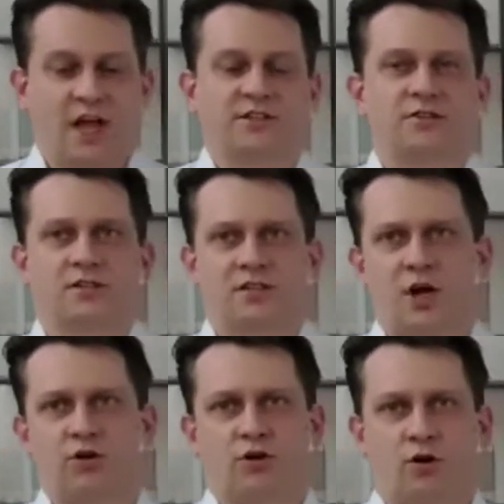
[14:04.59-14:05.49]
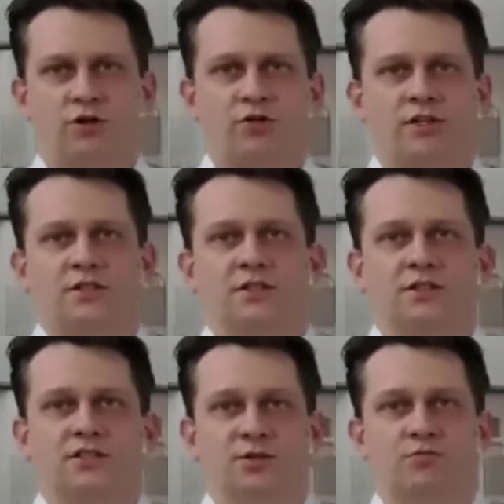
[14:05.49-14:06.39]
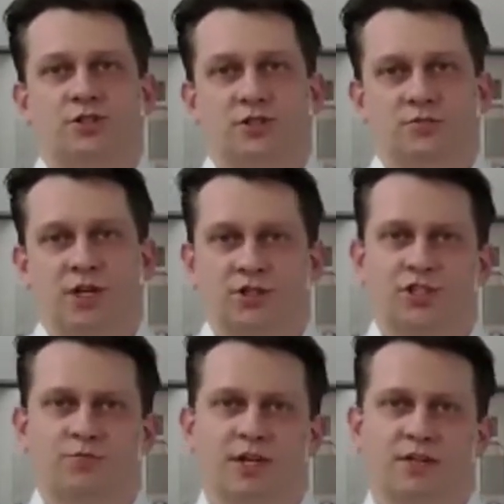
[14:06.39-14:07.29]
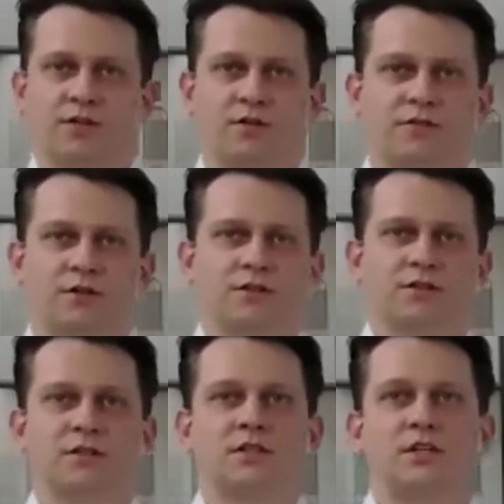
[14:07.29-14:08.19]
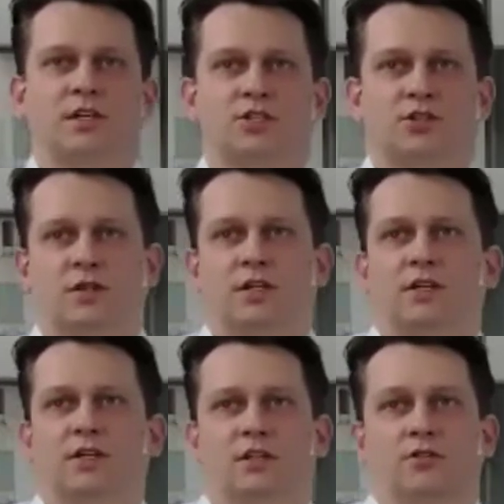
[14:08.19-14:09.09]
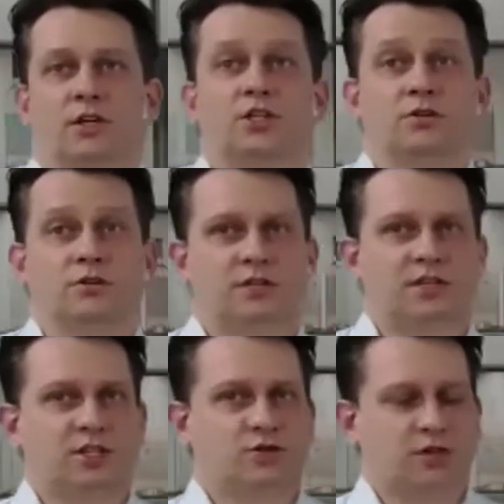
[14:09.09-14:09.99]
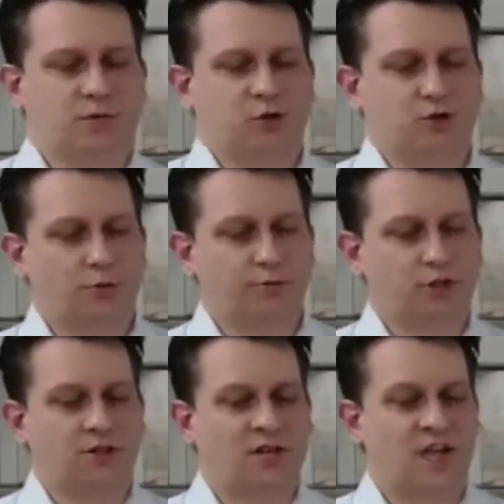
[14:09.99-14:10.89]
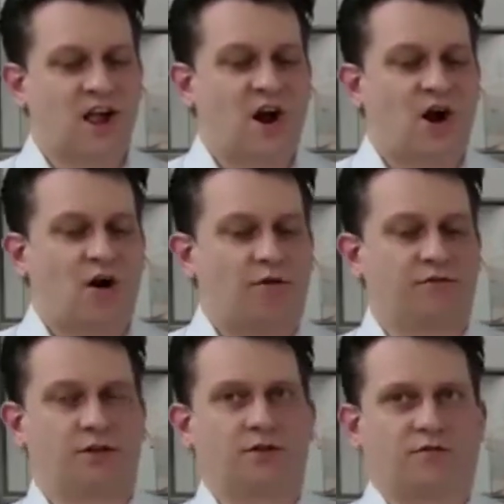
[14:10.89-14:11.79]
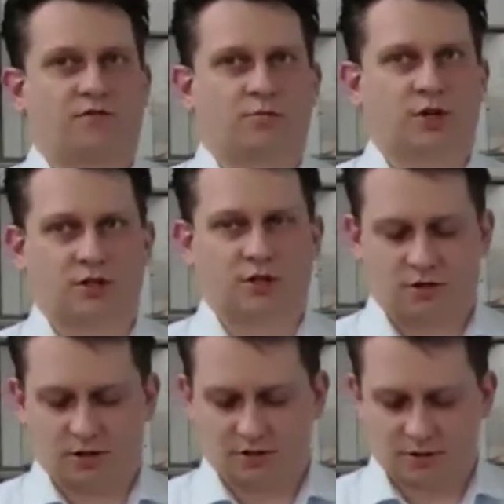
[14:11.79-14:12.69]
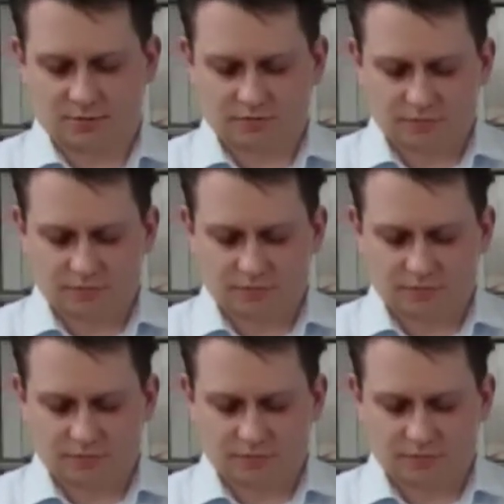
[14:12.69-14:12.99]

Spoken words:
And so this is how the contrast in this image is made, just by the differences in the X-ray attenuation or in the X-ray absorption of the different materials.